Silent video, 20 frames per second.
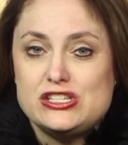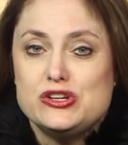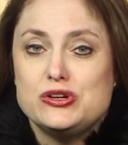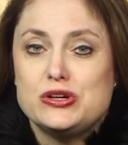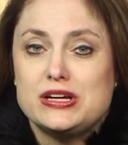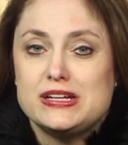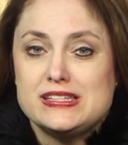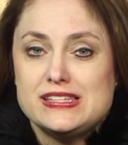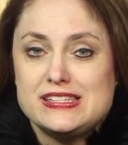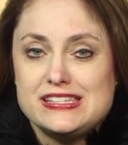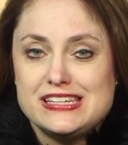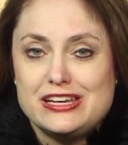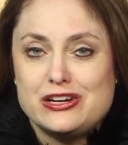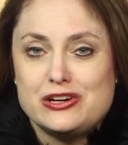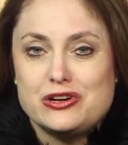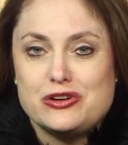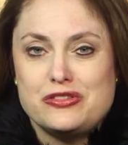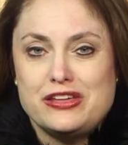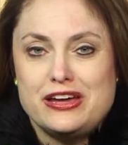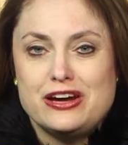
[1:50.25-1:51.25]
to
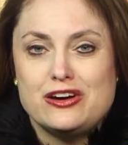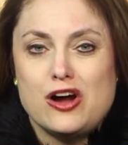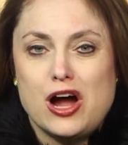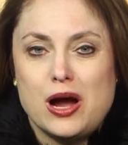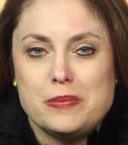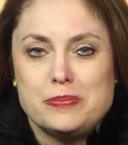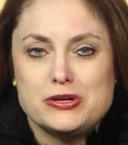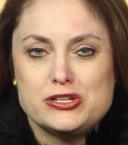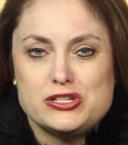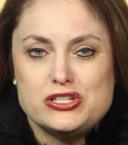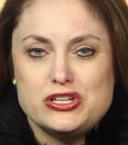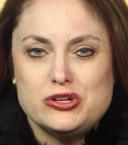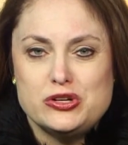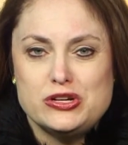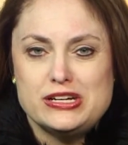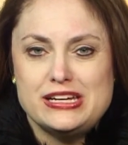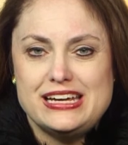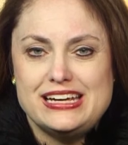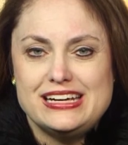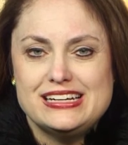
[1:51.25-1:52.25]
consider their
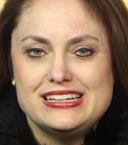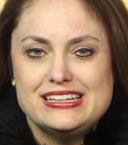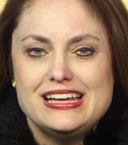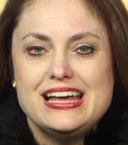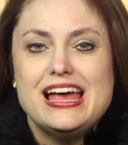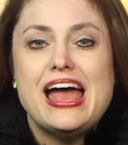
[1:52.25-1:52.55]
opportunity.